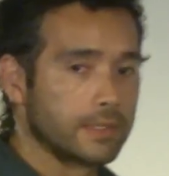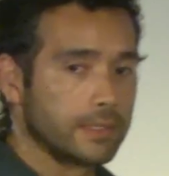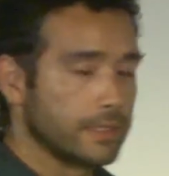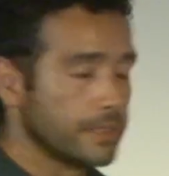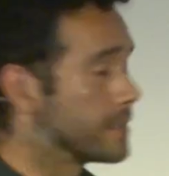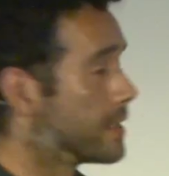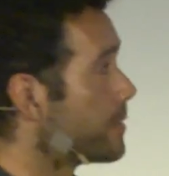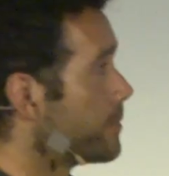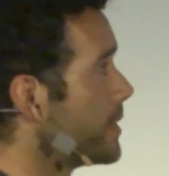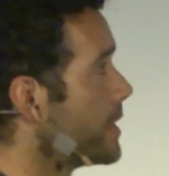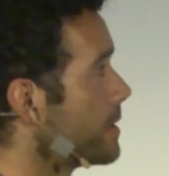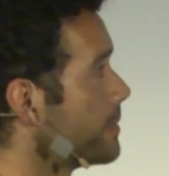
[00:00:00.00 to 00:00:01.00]
This is a
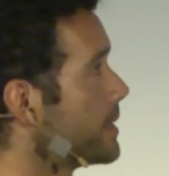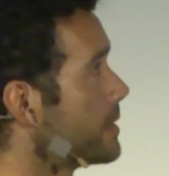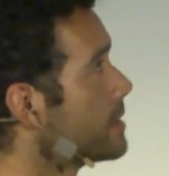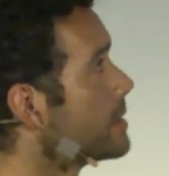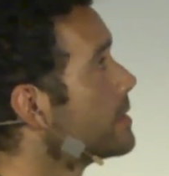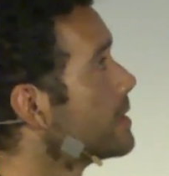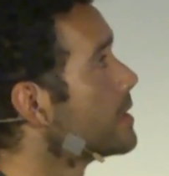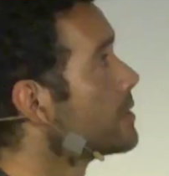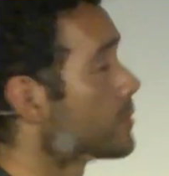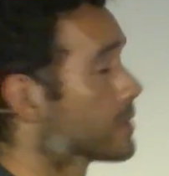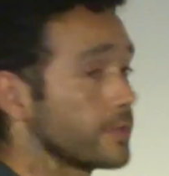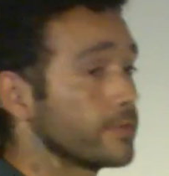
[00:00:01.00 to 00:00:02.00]
very big,
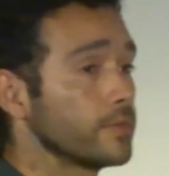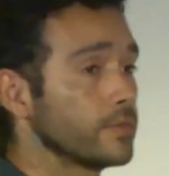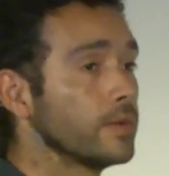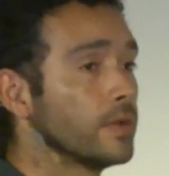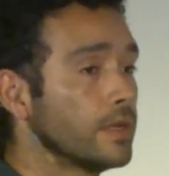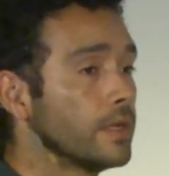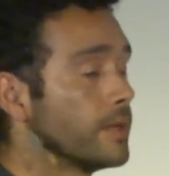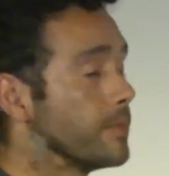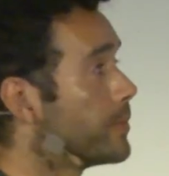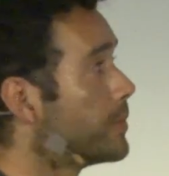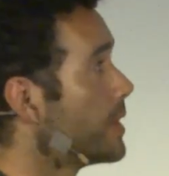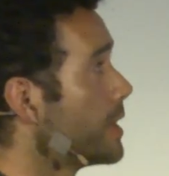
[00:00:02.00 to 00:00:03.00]
successful
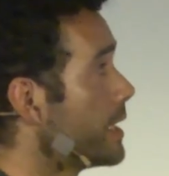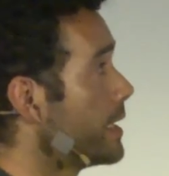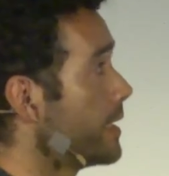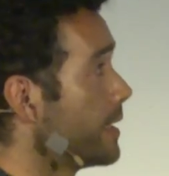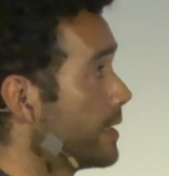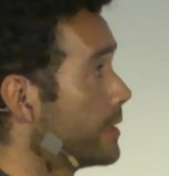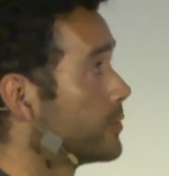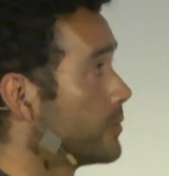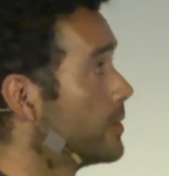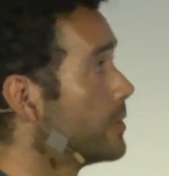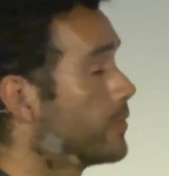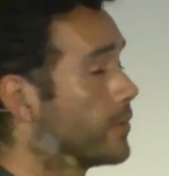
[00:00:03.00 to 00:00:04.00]

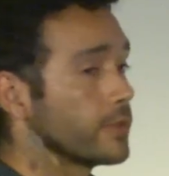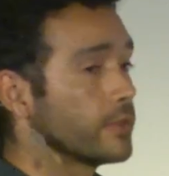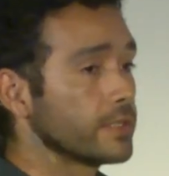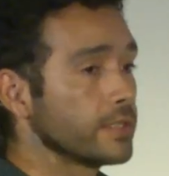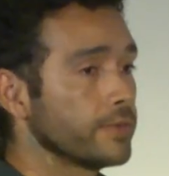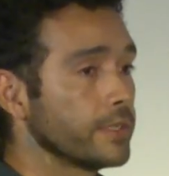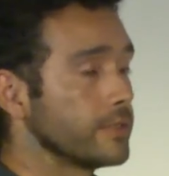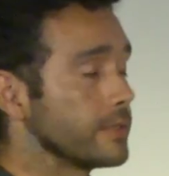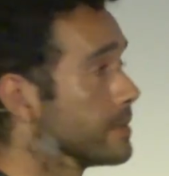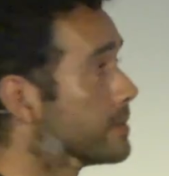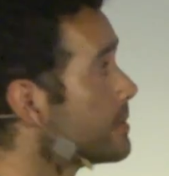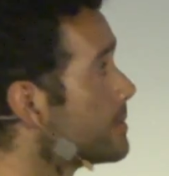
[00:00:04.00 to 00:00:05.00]
tool for conservation.